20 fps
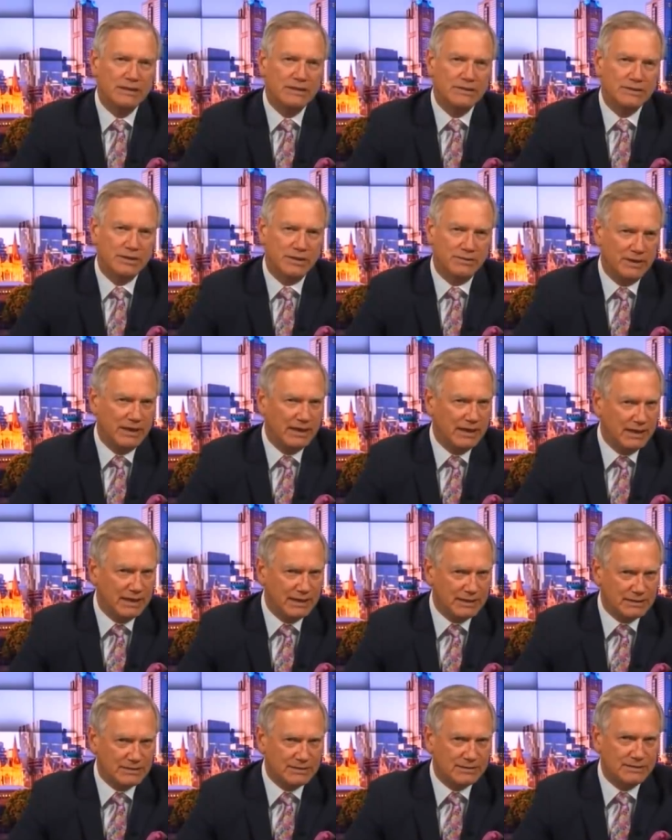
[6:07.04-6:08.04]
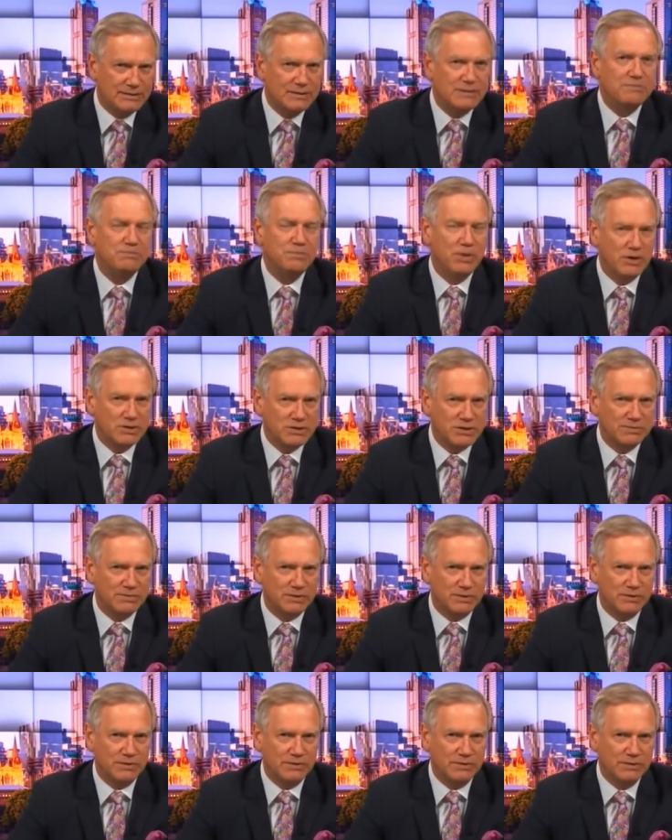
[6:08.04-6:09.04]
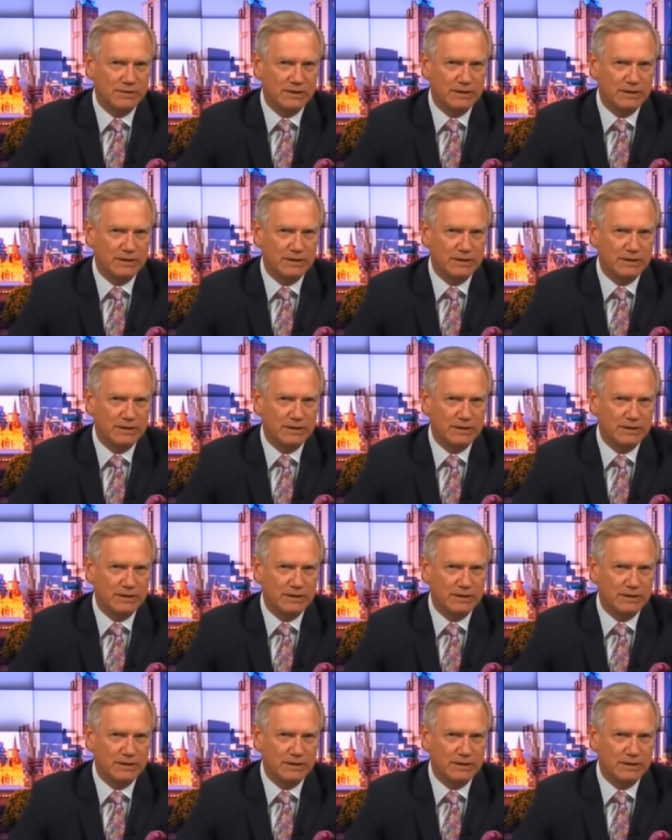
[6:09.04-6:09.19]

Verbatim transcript: So I ask, is it possible